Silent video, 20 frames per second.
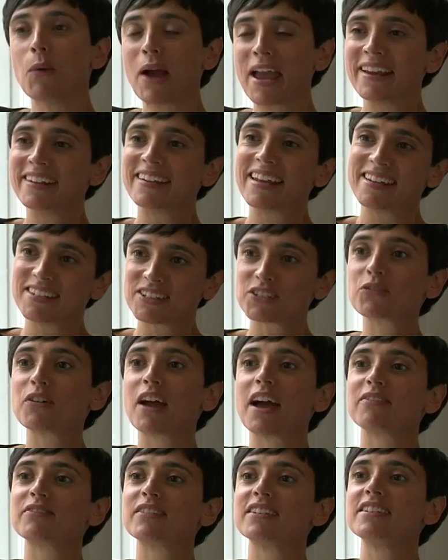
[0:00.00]
way Danish
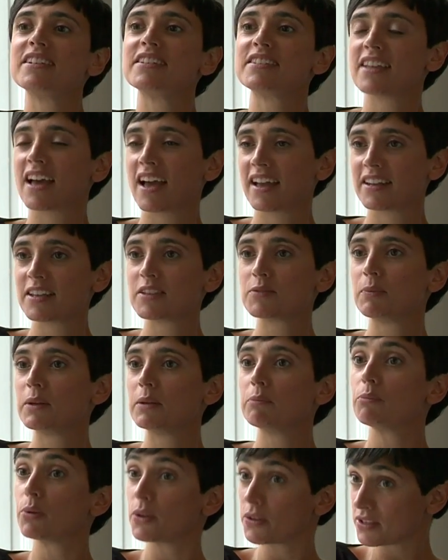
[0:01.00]
craft and design has
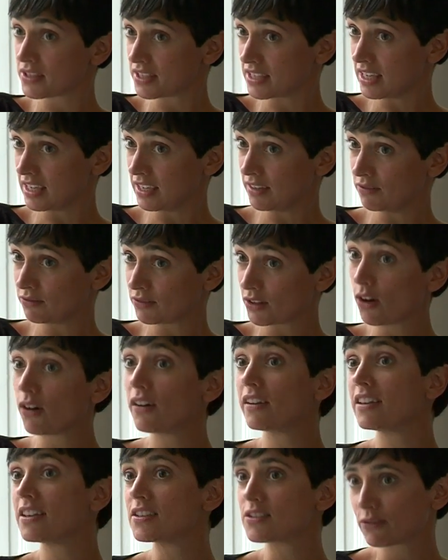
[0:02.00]
been perceived
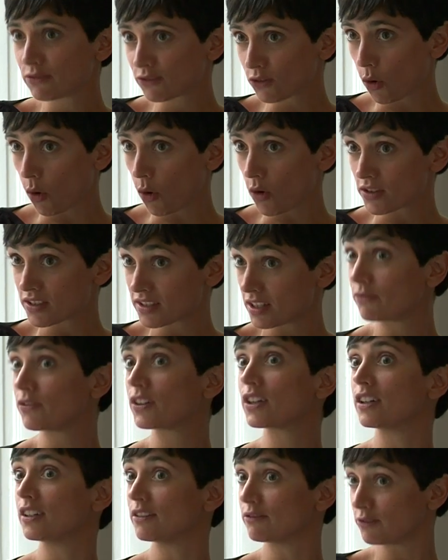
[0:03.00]
is of course
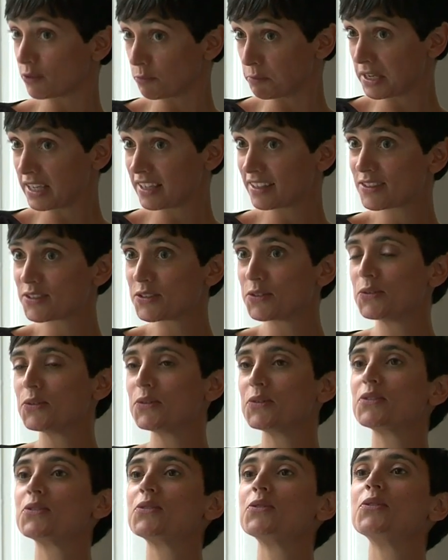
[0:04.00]
difficult for me
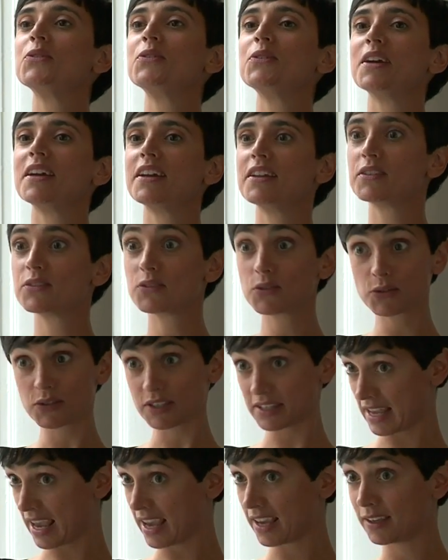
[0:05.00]
to, to, uh, to
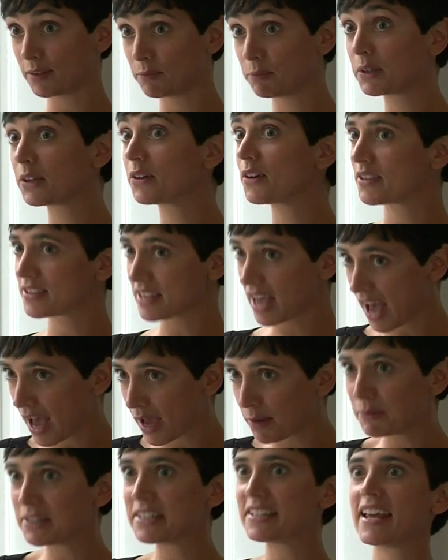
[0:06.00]
say because
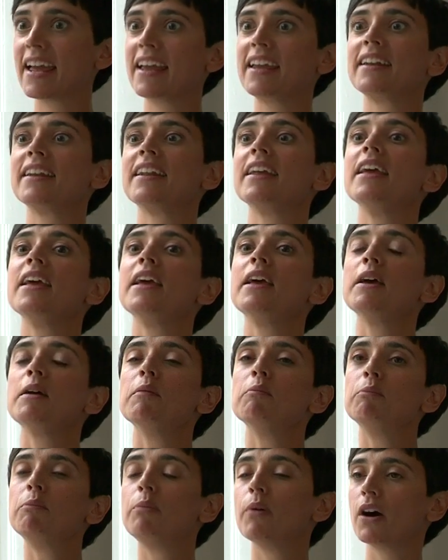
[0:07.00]
I'm a Dane.
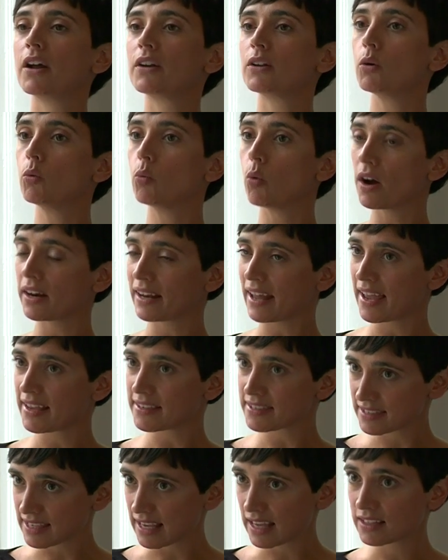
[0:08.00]
But what I
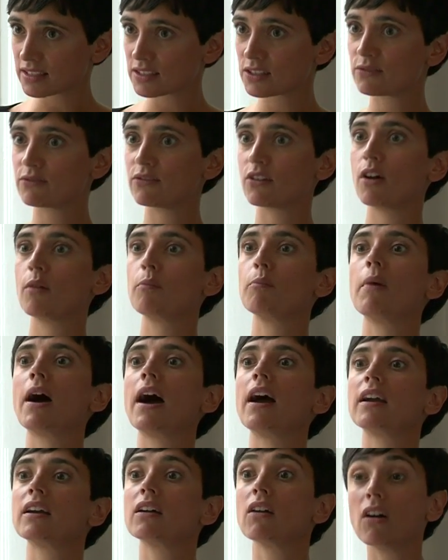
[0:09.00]
sense from
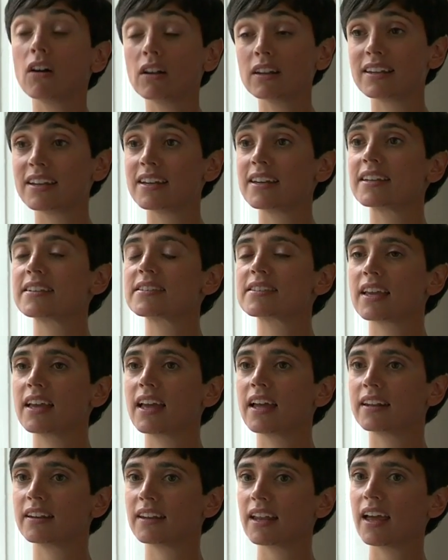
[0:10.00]
my colleagues
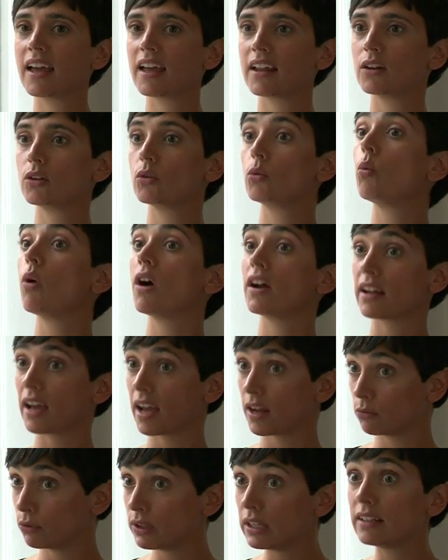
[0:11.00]
and, and what
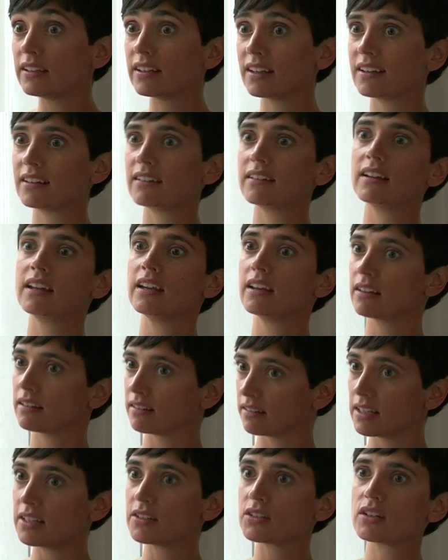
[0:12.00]
I read in,
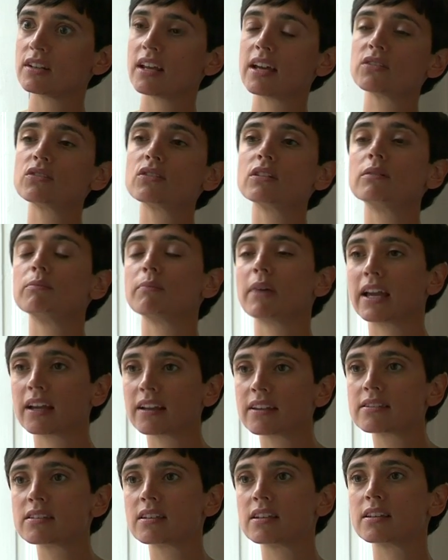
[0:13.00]
in international
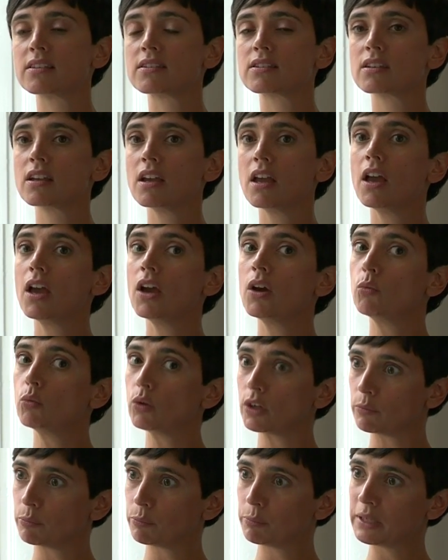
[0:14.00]
magazines
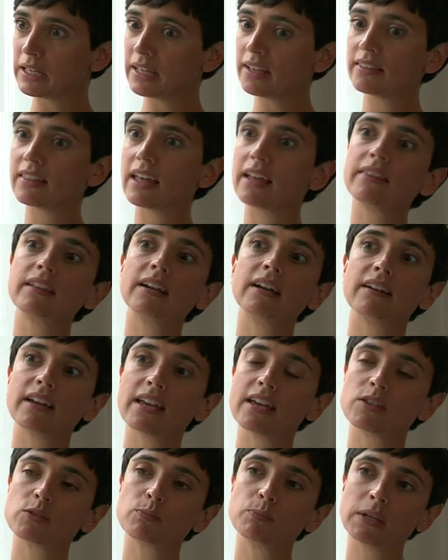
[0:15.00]
would be that there
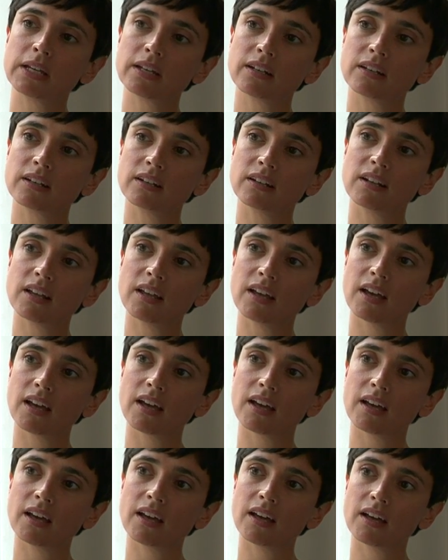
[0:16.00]
has been
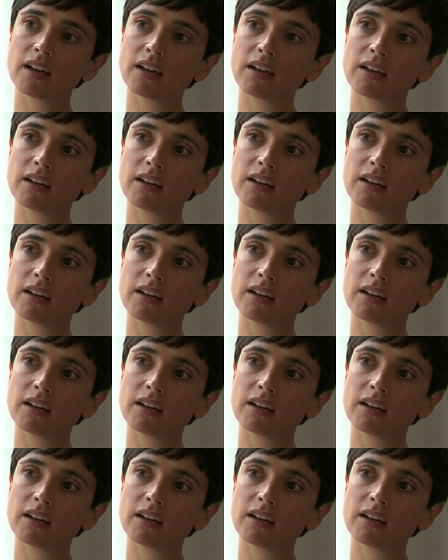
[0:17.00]
uh,